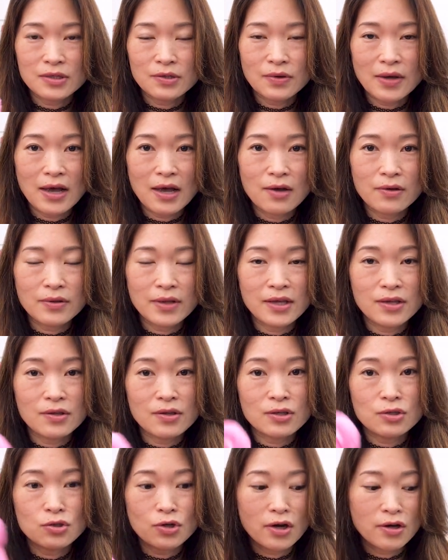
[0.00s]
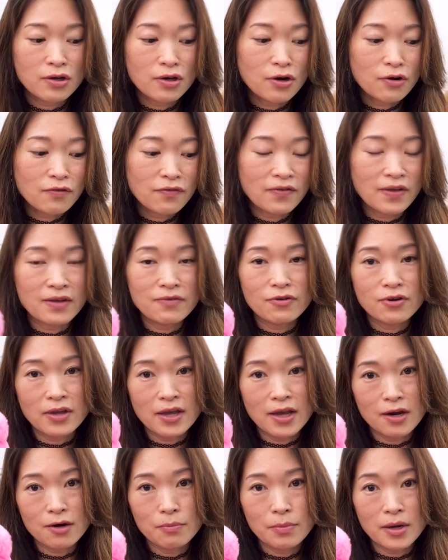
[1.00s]
you out and you can draw your favorite
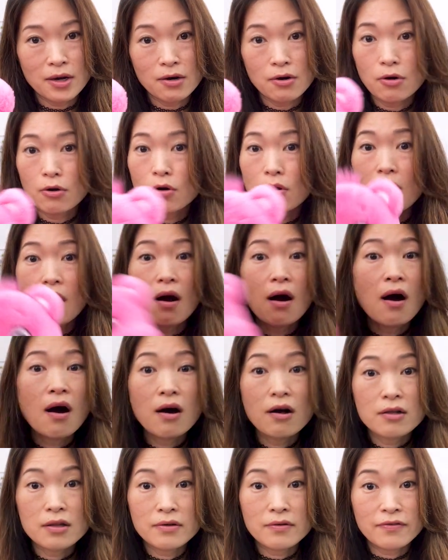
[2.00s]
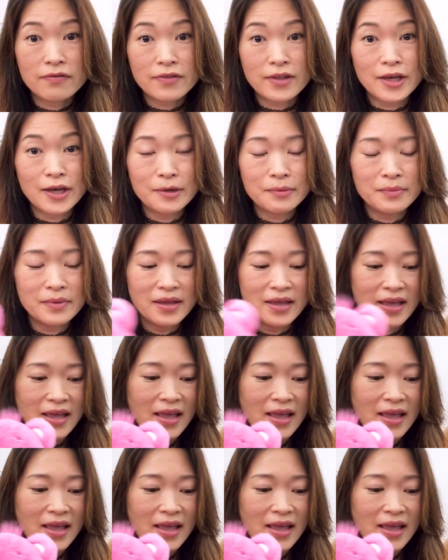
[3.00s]
Care Bear or all of them.